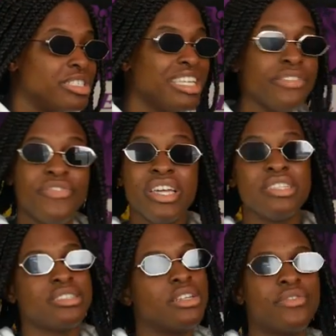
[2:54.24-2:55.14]
on
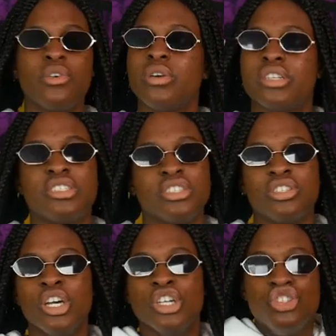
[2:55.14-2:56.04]
defense and, of course,
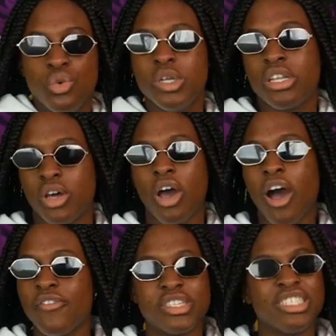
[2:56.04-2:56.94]
just doing it on
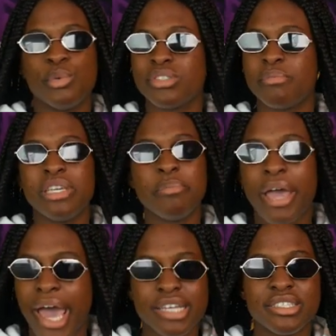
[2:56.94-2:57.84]
offense. He wasn't being
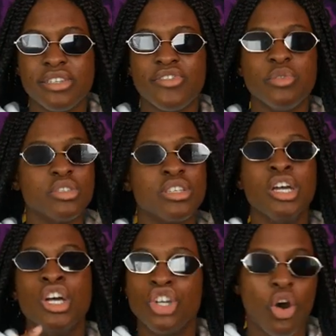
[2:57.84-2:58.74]
passive. He was
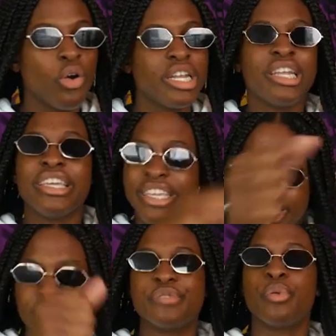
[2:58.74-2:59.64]
going in and
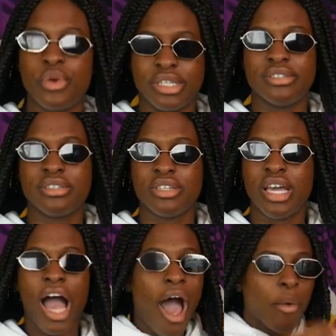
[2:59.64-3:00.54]
getting his points.
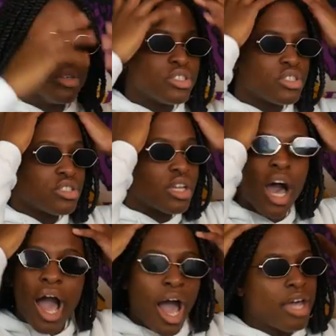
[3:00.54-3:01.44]
I was...
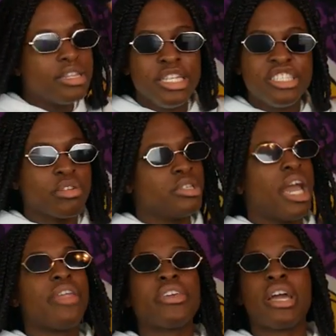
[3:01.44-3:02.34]
literally,
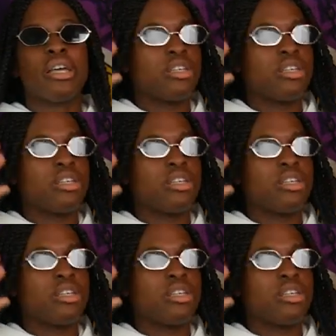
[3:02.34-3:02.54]
I think